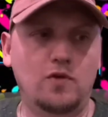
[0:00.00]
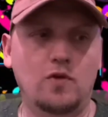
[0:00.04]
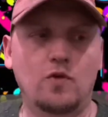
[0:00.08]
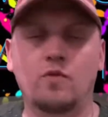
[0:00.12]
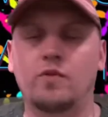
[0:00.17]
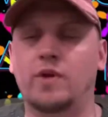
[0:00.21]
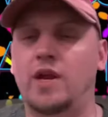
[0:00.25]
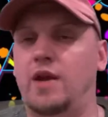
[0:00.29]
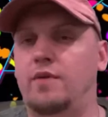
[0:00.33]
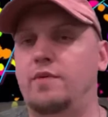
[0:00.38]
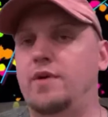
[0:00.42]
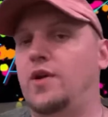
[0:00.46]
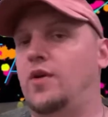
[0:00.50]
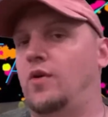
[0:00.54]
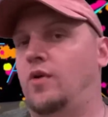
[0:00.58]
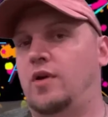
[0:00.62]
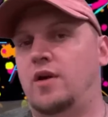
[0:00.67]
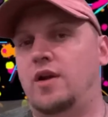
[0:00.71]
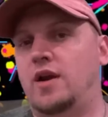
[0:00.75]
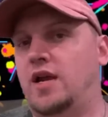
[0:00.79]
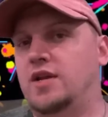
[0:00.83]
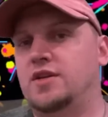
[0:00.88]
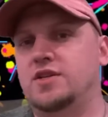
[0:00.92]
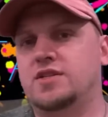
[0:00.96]
when I
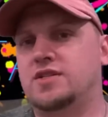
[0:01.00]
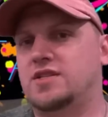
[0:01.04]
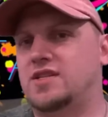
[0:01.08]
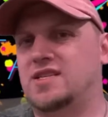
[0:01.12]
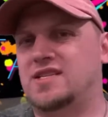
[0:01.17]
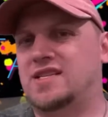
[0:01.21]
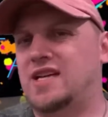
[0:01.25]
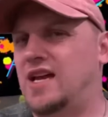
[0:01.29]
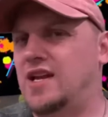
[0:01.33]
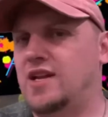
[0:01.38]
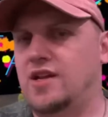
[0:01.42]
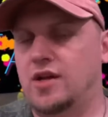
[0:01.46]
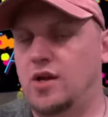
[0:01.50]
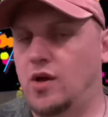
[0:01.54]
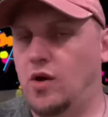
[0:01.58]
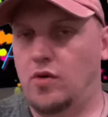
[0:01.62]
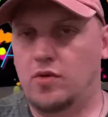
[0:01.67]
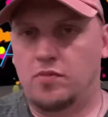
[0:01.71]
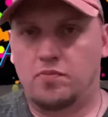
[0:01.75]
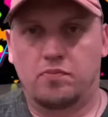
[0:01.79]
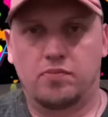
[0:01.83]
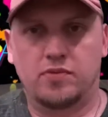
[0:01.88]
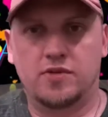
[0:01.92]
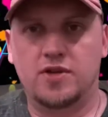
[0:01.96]
reordered, I just decided to go
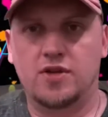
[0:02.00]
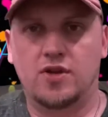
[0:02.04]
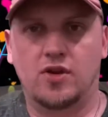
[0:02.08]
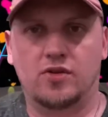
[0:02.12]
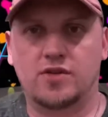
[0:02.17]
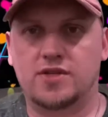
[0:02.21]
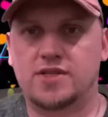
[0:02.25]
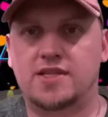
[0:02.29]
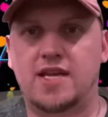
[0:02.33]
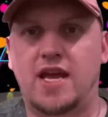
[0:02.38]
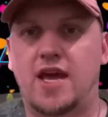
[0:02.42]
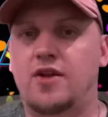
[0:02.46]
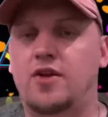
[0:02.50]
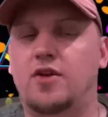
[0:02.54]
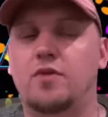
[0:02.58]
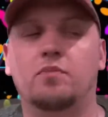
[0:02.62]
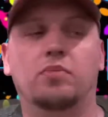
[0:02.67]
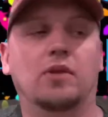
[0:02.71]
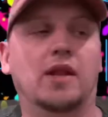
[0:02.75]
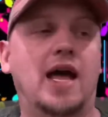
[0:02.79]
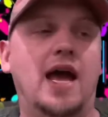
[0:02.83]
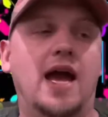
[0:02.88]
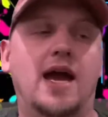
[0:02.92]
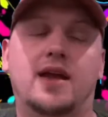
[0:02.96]
with, you know, the standard
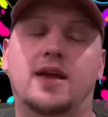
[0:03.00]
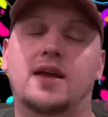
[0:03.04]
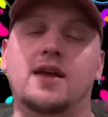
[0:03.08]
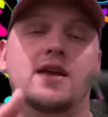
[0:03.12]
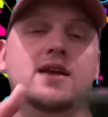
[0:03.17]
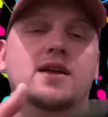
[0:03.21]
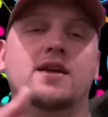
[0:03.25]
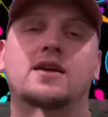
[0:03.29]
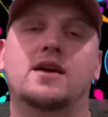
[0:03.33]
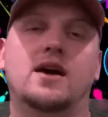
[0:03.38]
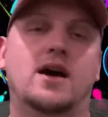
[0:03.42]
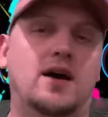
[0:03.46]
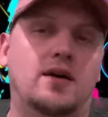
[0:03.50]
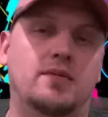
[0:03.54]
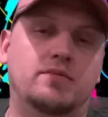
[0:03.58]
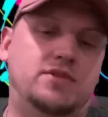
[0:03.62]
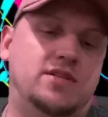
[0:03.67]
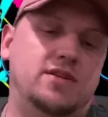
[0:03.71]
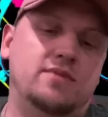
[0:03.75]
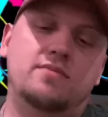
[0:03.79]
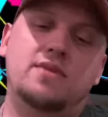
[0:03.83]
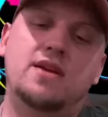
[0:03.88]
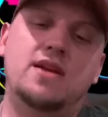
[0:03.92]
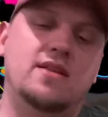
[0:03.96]
black. Um,
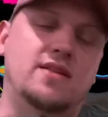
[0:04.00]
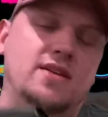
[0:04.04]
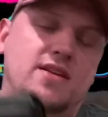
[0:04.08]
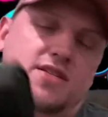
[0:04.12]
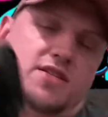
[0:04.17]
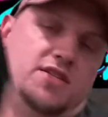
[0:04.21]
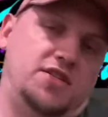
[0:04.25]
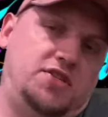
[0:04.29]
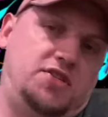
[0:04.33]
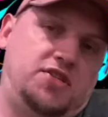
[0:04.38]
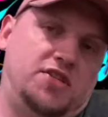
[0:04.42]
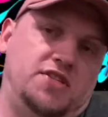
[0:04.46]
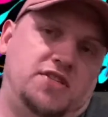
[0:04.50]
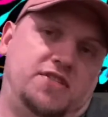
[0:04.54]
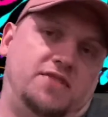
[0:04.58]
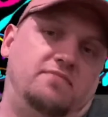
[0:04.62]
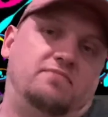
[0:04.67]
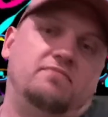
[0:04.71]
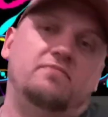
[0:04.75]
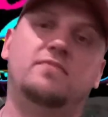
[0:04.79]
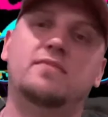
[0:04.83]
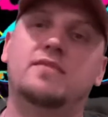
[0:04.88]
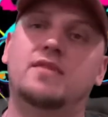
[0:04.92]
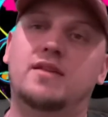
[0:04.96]
to me, this is just,
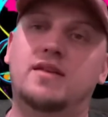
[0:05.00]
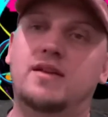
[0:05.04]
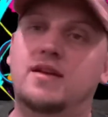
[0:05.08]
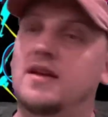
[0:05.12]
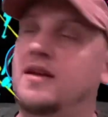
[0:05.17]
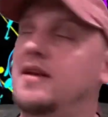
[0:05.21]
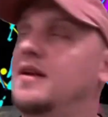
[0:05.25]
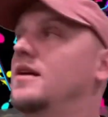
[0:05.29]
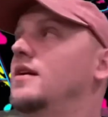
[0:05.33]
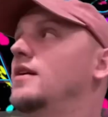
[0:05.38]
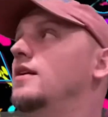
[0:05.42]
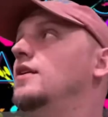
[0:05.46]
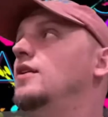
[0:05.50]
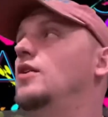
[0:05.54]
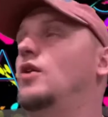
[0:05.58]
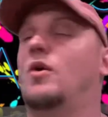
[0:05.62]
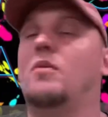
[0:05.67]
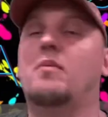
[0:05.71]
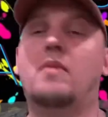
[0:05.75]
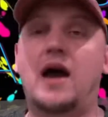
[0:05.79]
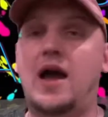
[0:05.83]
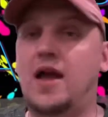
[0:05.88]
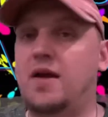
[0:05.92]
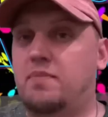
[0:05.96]
you know,
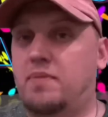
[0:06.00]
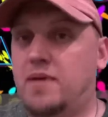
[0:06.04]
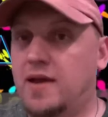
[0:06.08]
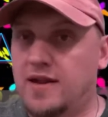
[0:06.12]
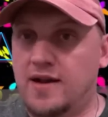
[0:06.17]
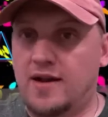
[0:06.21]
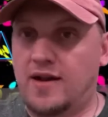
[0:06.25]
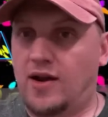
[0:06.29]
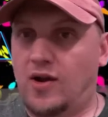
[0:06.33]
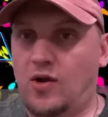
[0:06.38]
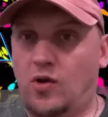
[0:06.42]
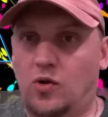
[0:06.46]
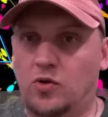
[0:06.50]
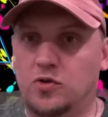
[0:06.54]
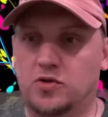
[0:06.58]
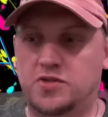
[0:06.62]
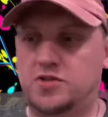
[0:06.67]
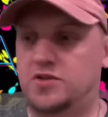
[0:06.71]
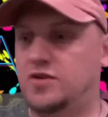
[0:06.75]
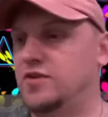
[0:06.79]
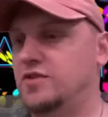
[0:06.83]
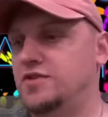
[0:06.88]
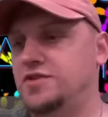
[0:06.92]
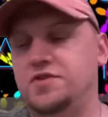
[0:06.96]
my opinion on
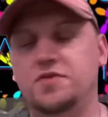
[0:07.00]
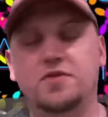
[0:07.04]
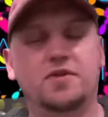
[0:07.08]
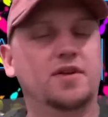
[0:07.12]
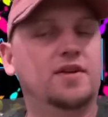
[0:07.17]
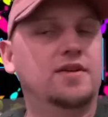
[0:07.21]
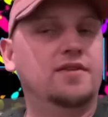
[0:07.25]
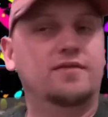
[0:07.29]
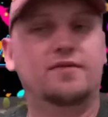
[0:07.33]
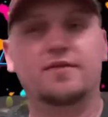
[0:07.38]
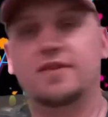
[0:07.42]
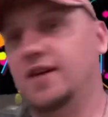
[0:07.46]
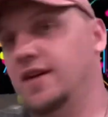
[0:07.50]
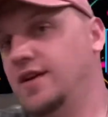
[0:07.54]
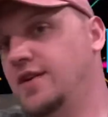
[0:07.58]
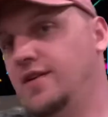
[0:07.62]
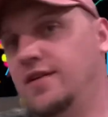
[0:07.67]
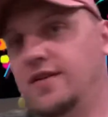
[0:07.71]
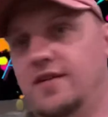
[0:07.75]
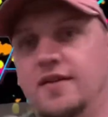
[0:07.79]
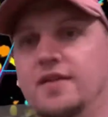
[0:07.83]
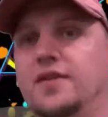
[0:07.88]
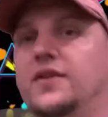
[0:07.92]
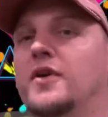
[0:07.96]
holsters. You can,
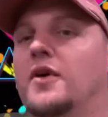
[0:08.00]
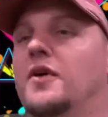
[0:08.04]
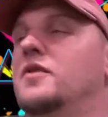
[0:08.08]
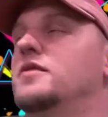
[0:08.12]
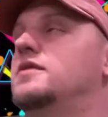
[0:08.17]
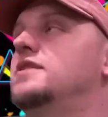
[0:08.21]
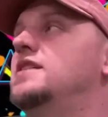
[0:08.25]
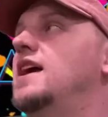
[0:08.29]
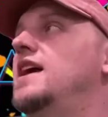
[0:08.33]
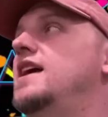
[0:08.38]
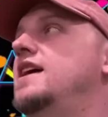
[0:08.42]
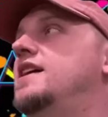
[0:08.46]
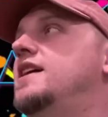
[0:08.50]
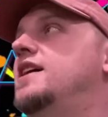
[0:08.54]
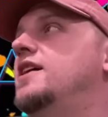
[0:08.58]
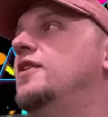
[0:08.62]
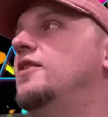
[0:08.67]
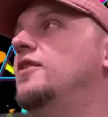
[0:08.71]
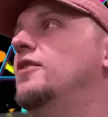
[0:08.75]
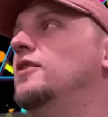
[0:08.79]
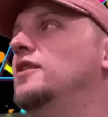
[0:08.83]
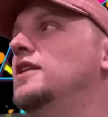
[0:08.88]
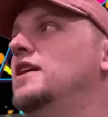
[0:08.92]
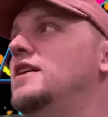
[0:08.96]
you know, take it
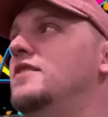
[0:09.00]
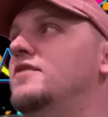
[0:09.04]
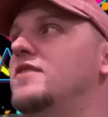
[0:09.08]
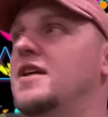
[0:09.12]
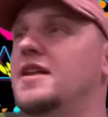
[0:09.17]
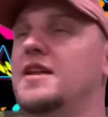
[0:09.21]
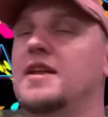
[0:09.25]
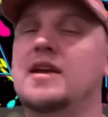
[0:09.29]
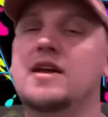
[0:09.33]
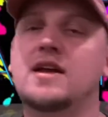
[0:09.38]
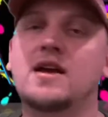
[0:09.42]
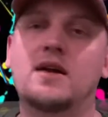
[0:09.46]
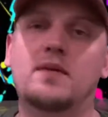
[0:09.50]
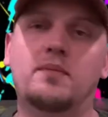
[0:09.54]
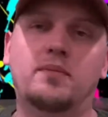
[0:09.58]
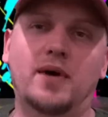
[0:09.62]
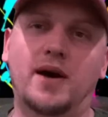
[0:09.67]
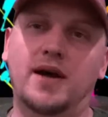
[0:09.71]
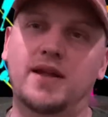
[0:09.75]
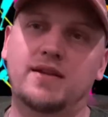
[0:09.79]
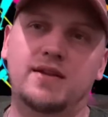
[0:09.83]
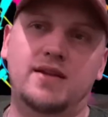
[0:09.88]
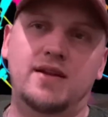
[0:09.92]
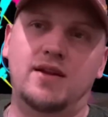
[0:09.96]
or leave it.
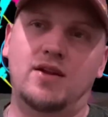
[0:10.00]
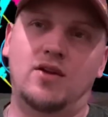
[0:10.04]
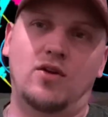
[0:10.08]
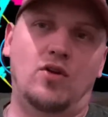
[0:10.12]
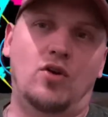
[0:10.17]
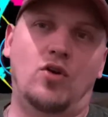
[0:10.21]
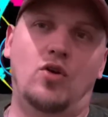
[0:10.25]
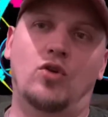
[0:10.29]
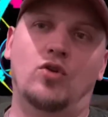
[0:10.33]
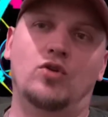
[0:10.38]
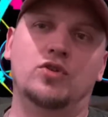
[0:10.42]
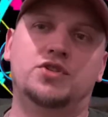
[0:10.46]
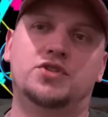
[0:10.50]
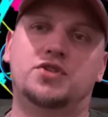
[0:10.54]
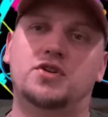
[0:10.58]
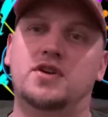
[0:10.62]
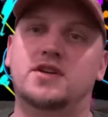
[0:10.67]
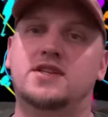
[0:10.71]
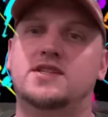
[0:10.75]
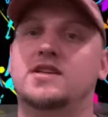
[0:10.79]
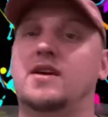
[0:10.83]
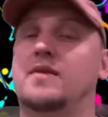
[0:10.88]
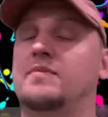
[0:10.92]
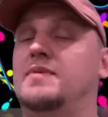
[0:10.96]
But, you know, a holster
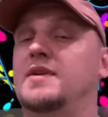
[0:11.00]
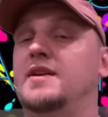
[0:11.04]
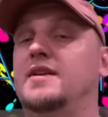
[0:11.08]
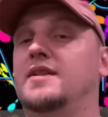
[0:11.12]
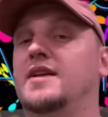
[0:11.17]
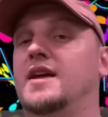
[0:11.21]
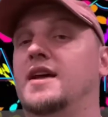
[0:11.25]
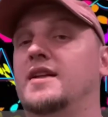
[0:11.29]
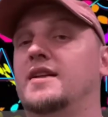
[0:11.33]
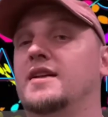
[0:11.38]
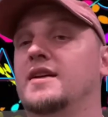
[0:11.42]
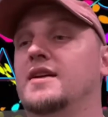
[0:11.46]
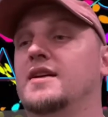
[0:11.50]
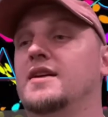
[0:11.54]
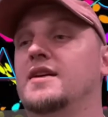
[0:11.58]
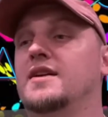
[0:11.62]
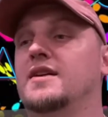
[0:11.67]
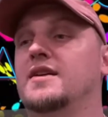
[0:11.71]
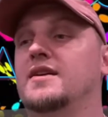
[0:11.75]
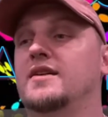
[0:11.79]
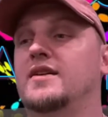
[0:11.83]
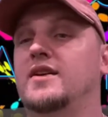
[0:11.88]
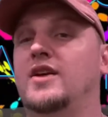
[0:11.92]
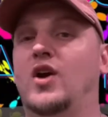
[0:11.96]
is something that,
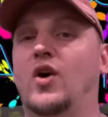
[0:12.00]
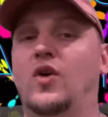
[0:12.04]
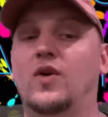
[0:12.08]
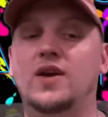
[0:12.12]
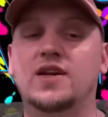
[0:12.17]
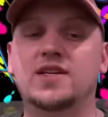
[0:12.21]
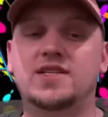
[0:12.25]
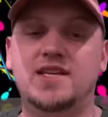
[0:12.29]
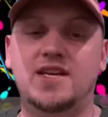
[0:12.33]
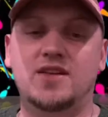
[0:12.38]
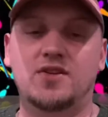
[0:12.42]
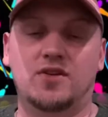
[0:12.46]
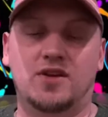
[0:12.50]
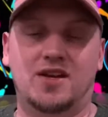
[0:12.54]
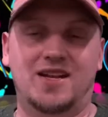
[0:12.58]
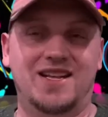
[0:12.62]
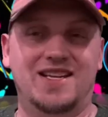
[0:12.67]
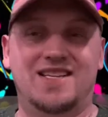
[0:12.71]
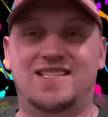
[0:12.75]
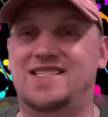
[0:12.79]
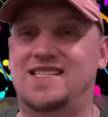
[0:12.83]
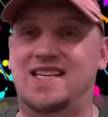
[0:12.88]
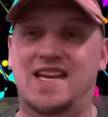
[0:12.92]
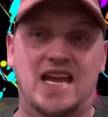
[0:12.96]
you know, is either going to
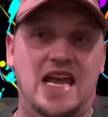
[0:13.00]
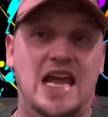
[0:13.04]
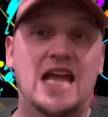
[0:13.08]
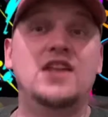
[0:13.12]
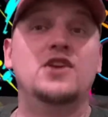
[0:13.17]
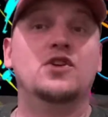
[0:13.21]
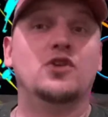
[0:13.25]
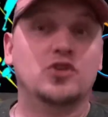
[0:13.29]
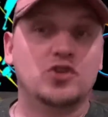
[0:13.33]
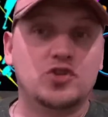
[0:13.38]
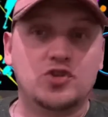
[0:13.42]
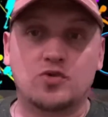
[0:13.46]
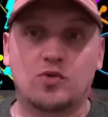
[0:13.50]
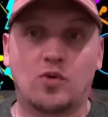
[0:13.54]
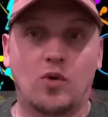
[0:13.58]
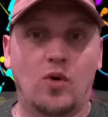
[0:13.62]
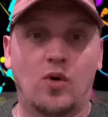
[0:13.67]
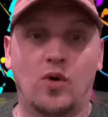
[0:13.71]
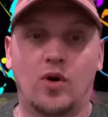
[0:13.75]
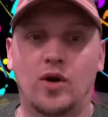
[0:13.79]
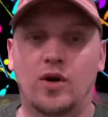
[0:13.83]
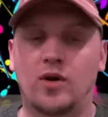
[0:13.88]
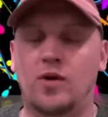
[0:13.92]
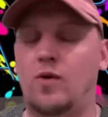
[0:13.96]
sit in your
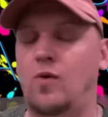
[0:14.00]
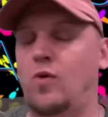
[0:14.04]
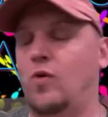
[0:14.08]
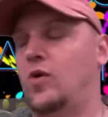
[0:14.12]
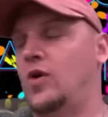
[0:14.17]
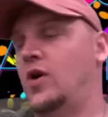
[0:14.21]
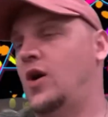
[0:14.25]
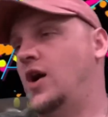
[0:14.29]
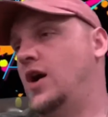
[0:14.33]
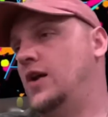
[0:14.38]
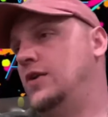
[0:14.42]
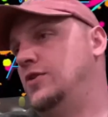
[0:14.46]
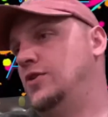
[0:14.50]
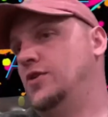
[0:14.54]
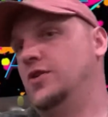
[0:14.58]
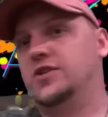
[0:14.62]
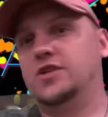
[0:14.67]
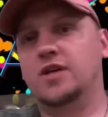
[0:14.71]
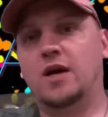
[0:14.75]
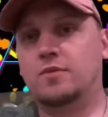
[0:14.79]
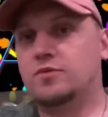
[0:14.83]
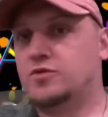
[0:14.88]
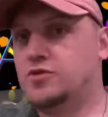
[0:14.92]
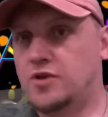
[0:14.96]
drawer or on your
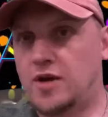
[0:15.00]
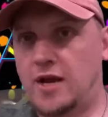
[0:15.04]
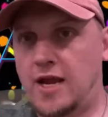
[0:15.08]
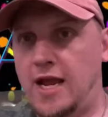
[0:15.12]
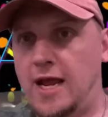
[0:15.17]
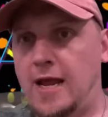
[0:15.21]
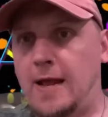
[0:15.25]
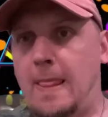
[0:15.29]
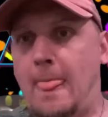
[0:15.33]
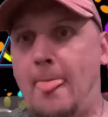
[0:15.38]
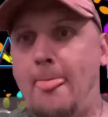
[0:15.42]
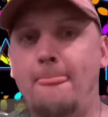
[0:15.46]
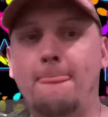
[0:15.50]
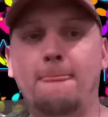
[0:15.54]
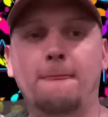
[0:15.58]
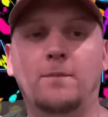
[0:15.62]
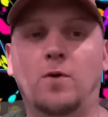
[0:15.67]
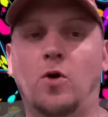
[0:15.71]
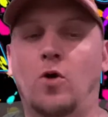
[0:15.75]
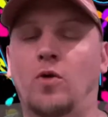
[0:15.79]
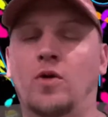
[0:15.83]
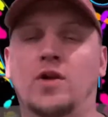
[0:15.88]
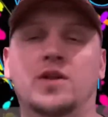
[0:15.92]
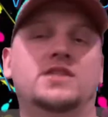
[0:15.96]
dump tray,
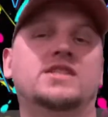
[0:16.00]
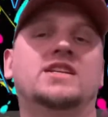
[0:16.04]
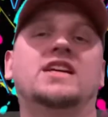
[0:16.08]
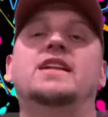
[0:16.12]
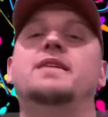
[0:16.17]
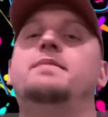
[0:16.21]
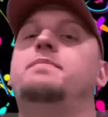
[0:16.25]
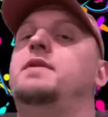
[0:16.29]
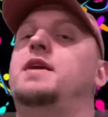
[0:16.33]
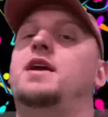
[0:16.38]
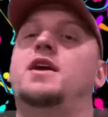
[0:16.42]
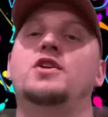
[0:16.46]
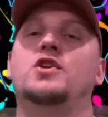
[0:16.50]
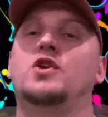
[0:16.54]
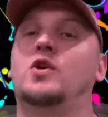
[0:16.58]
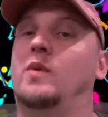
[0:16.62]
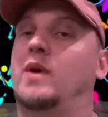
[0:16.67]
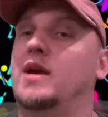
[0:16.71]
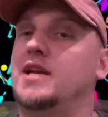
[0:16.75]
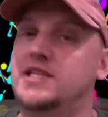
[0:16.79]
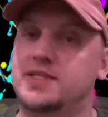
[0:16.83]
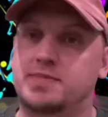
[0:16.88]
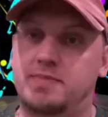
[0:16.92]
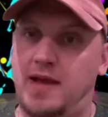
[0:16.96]
or it's going to be in your
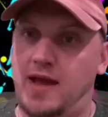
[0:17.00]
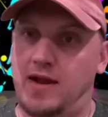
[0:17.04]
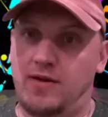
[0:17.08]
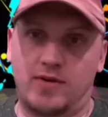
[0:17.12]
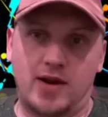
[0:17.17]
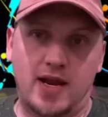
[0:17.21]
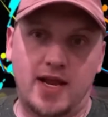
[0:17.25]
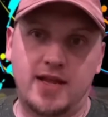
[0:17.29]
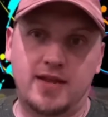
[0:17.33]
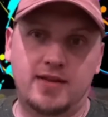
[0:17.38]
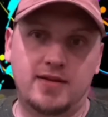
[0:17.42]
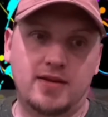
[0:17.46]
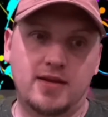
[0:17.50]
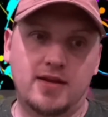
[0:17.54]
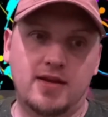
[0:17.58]
waistband, right?